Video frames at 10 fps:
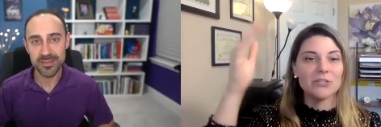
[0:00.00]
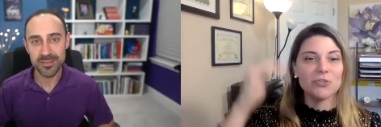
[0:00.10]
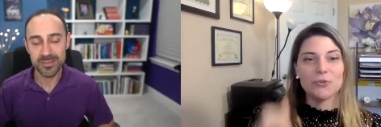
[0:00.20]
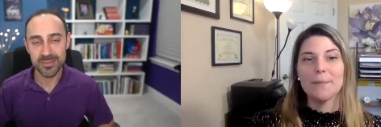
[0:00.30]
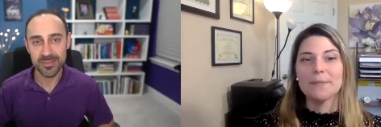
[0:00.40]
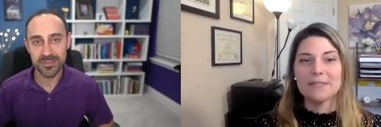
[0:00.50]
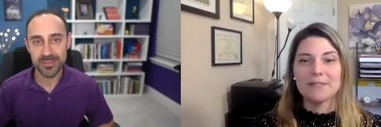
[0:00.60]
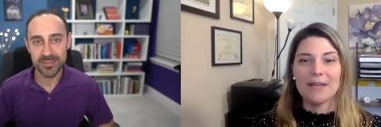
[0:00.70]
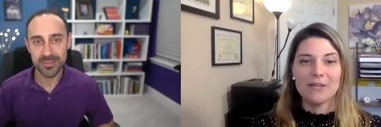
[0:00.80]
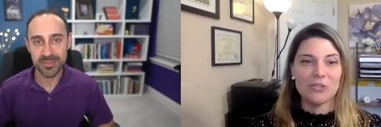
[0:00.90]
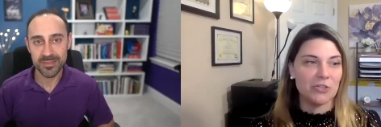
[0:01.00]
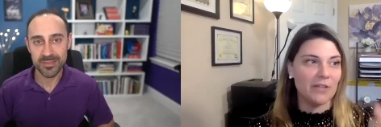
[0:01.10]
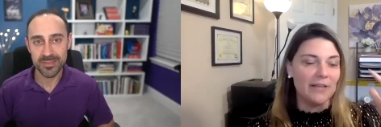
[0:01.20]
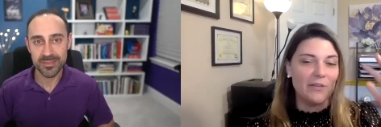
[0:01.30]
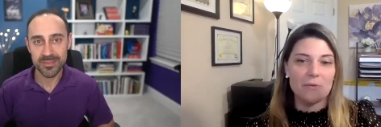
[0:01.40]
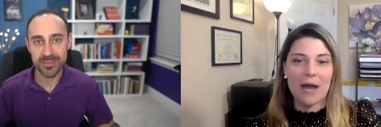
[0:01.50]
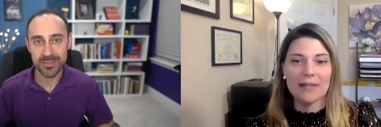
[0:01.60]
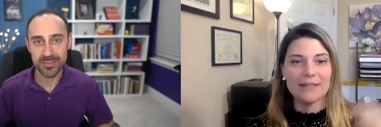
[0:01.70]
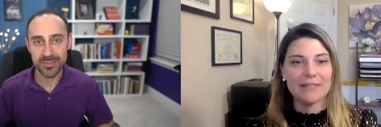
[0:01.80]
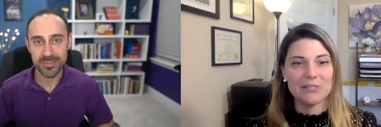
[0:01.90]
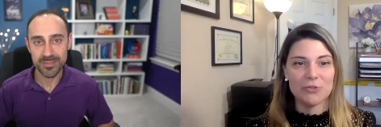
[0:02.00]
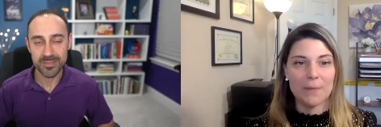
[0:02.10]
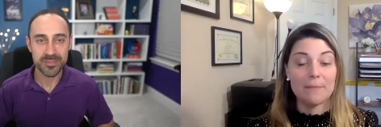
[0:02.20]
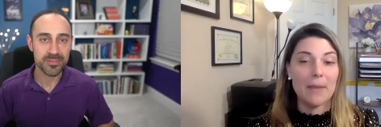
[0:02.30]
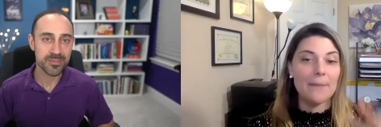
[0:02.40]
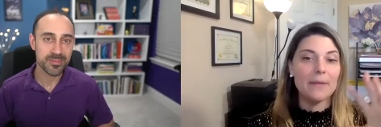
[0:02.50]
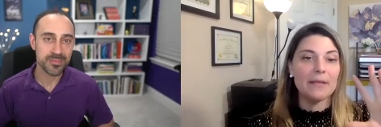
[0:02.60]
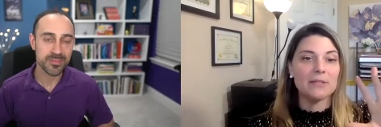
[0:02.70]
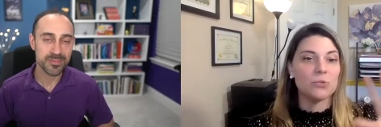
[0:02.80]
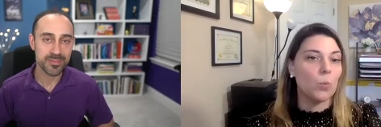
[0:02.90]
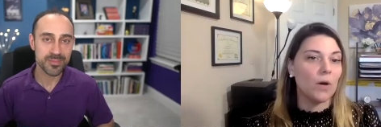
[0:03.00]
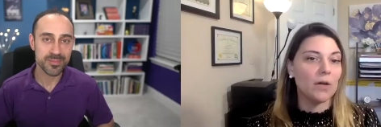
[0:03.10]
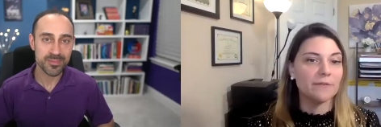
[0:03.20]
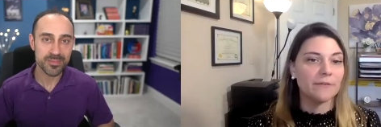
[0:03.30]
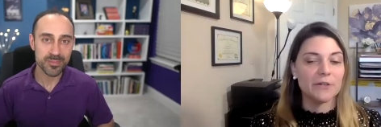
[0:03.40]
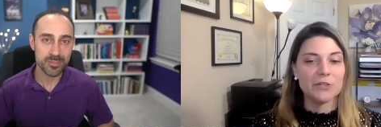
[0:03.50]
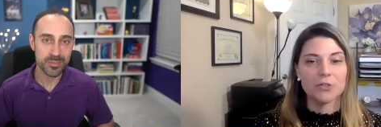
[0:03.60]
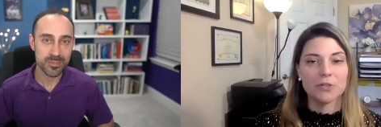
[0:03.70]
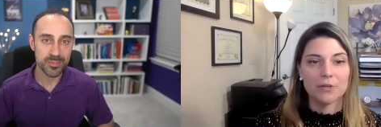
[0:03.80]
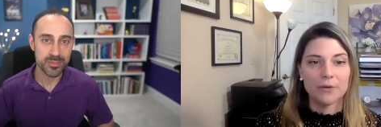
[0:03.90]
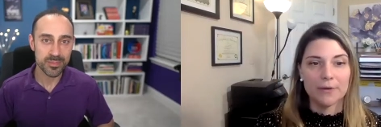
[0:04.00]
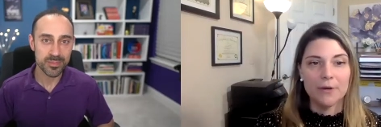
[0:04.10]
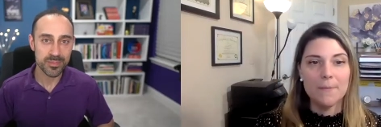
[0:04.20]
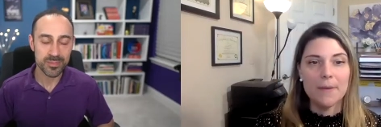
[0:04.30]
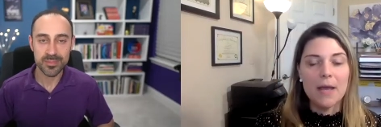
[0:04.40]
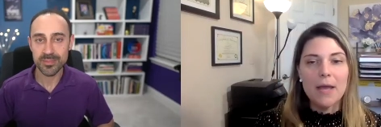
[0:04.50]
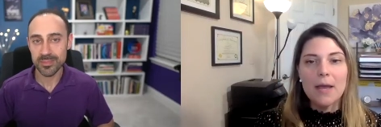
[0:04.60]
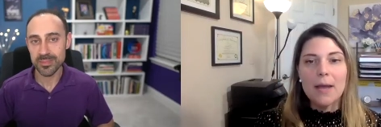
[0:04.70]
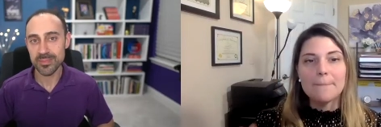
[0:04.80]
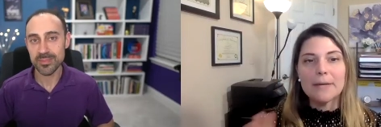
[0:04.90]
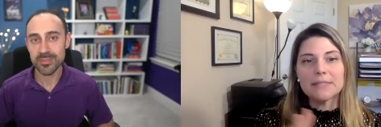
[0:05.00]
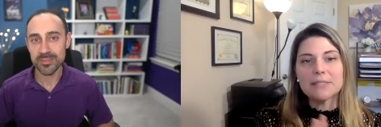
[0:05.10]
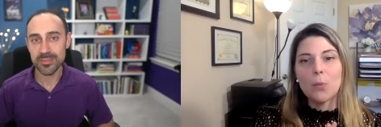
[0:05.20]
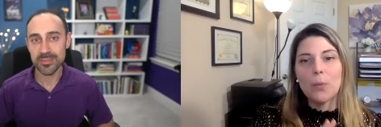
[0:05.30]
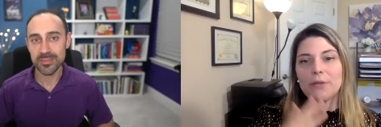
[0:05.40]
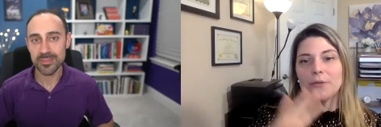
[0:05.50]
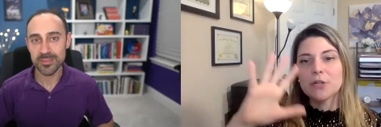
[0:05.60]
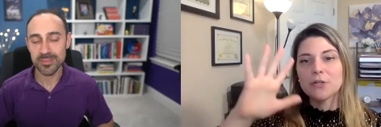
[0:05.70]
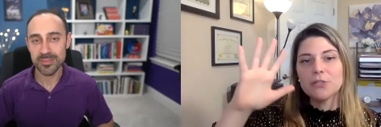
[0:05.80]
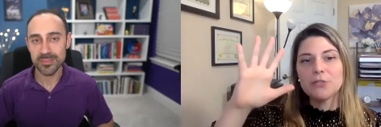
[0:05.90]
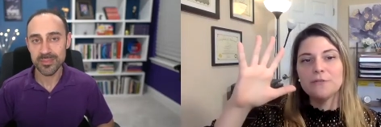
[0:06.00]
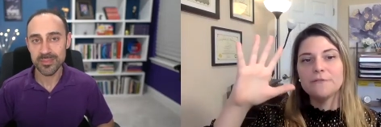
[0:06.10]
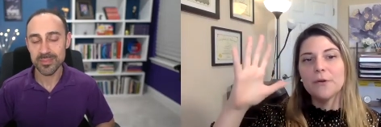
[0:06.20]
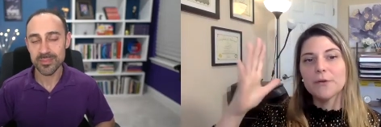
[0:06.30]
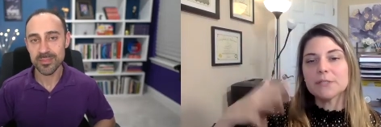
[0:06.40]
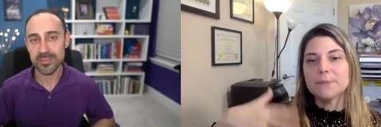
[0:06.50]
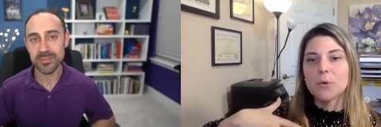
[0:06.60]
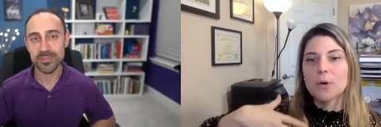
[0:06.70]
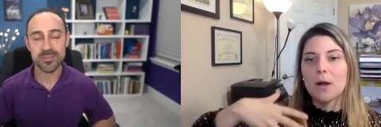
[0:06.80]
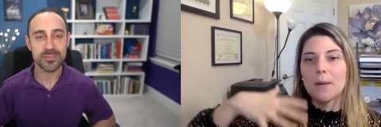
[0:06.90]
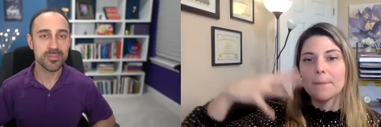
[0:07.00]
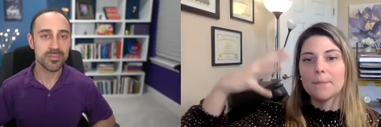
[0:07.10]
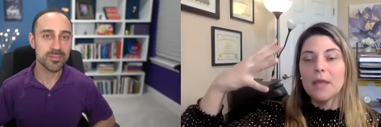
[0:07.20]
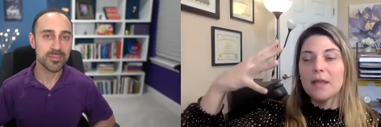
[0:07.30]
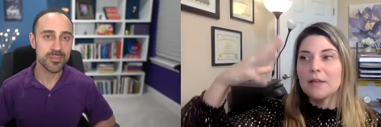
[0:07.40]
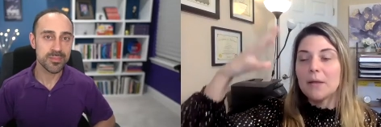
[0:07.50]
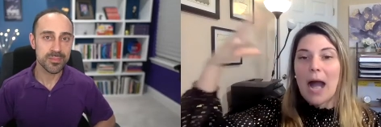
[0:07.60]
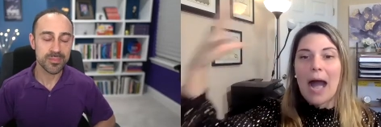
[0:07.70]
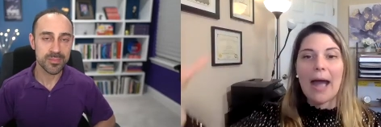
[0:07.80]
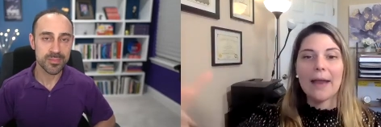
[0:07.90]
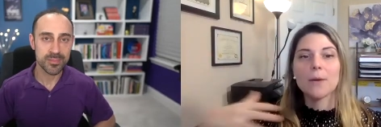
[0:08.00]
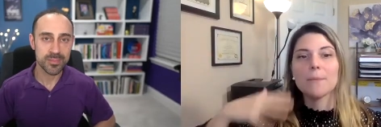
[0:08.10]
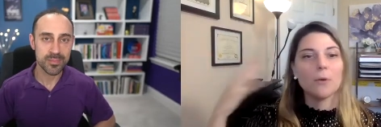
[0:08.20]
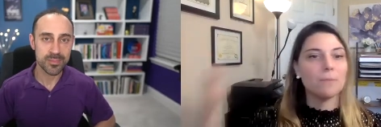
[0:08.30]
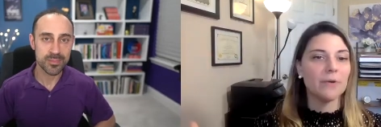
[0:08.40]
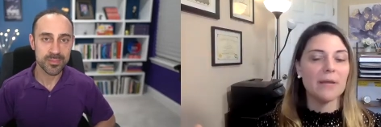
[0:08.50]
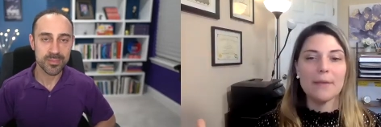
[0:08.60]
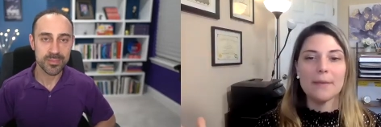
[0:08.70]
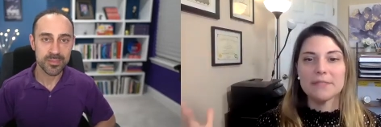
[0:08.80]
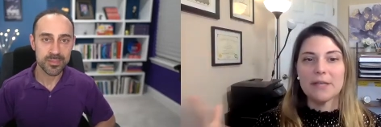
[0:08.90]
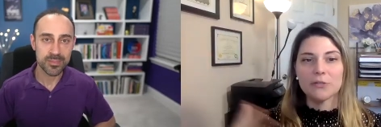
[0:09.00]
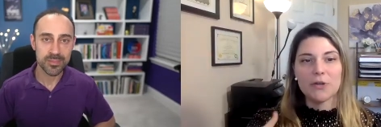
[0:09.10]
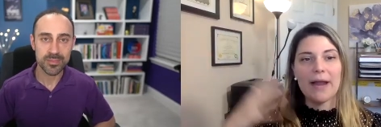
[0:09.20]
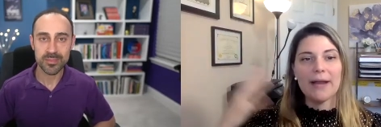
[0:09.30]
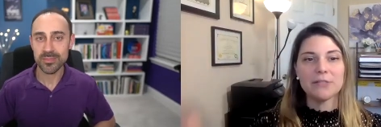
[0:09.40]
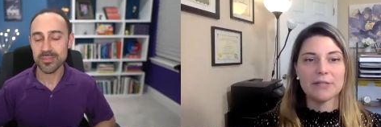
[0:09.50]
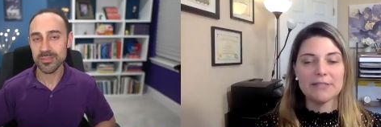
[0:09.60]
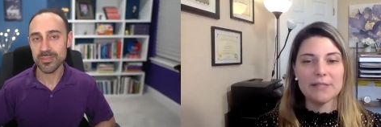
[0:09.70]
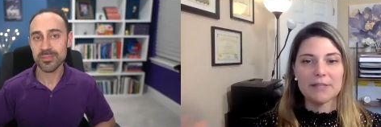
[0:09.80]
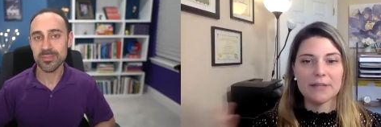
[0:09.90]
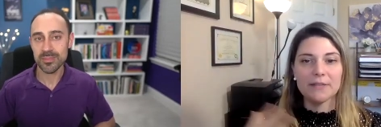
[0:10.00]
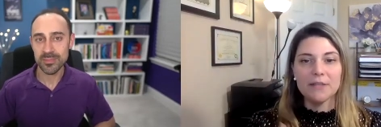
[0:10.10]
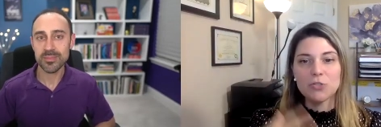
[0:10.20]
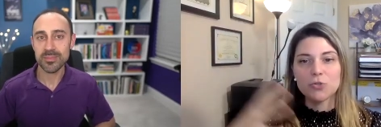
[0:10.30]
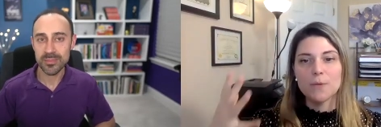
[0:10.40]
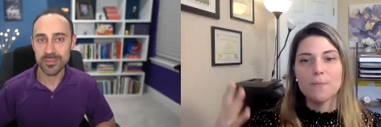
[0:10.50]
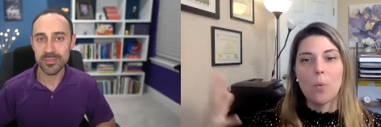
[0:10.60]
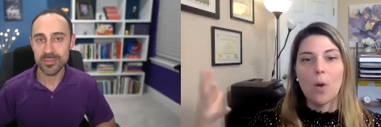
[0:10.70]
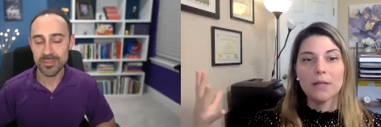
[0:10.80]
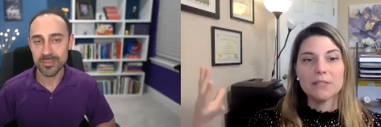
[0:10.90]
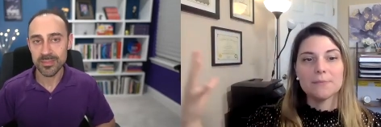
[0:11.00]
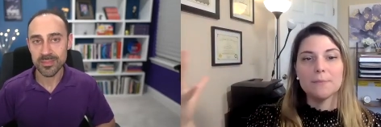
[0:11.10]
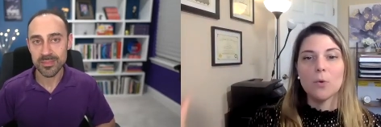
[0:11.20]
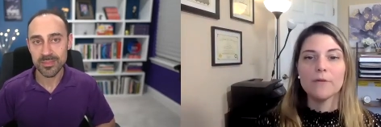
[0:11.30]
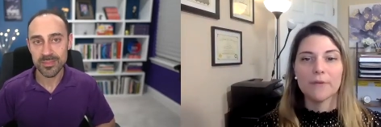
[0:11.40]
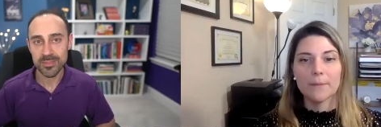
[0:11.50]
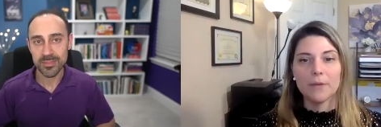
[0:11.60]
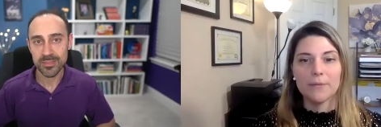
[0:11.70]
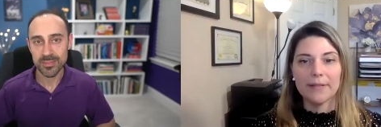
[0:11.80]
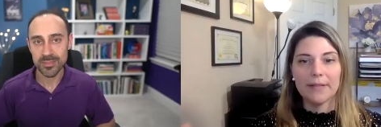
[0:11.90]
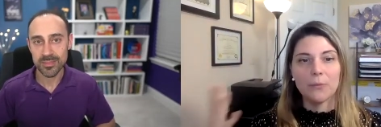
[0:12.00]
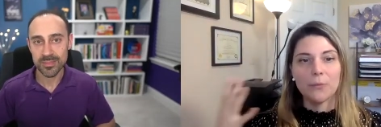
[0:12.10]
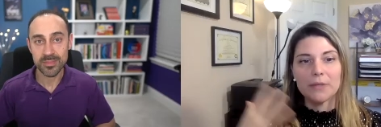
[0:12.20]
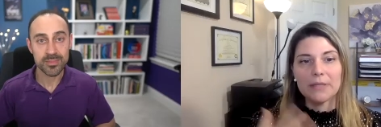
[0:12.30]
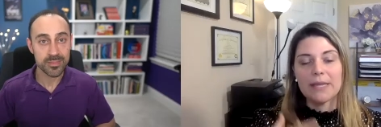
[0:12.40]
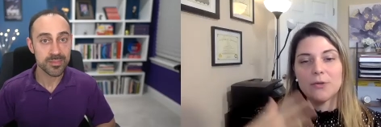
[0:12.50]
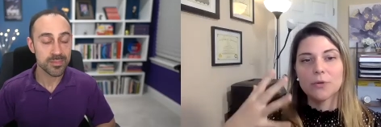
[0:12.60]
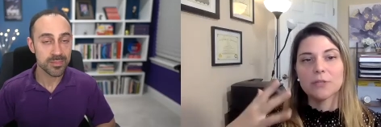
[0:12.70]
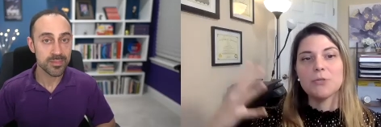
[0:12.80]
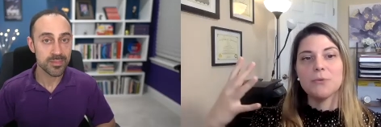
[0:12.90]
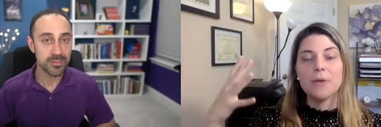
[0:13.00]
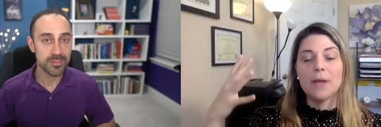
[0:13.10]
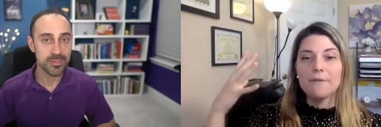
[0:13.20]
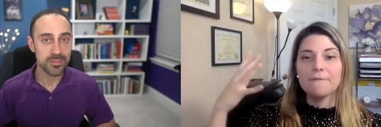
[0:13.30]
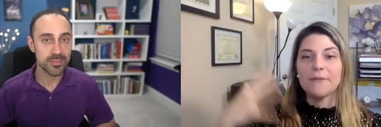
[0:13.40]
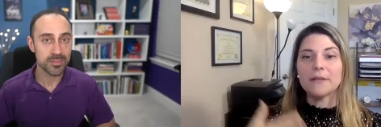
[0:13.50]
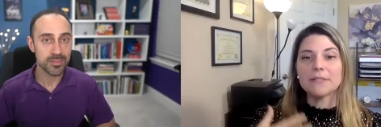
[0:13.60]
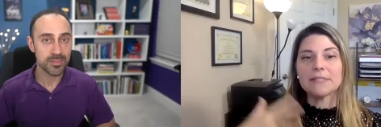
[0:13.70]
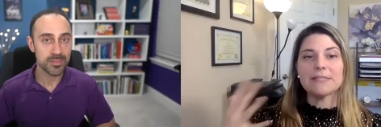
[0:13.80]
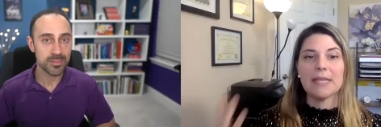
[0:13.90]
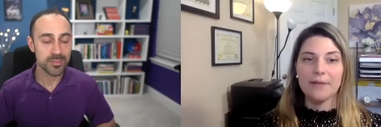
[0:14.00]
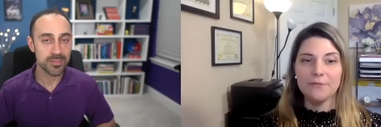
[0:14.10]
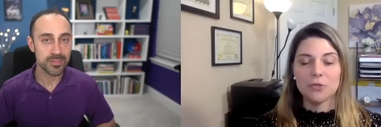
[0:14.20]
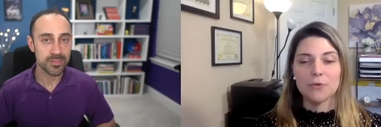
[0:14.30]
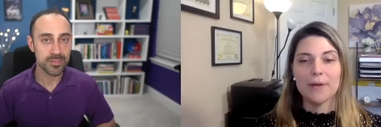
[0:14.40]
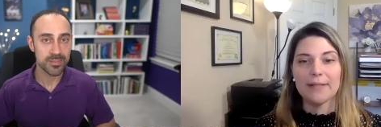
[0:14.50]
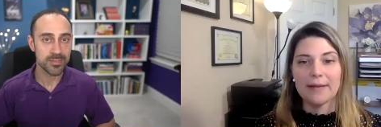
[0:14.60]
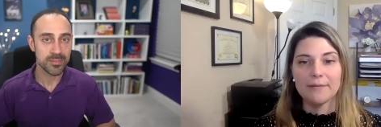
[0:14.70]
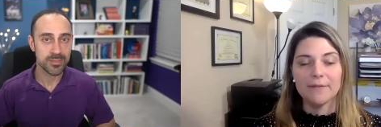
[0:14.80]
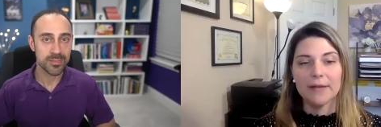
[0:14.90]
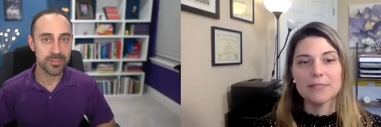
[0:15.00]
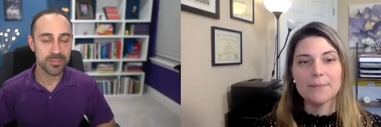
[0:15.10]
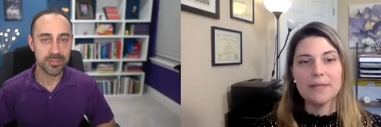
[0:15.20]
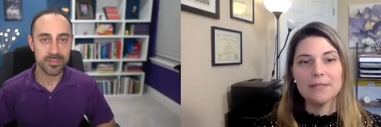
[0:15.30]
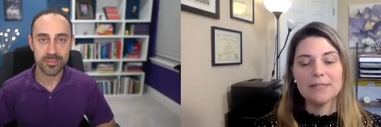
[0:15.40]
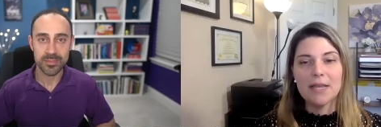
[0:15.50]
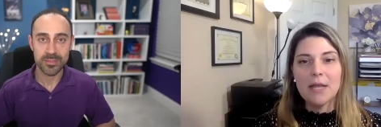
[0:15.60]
Speaker 1: the script stage or like you got this script, maybe it's worked for a certain group. But when you start to focus more on higher or premium sales or higher ticket sales like this group wants more from you right they really in order to feel safe to create that investment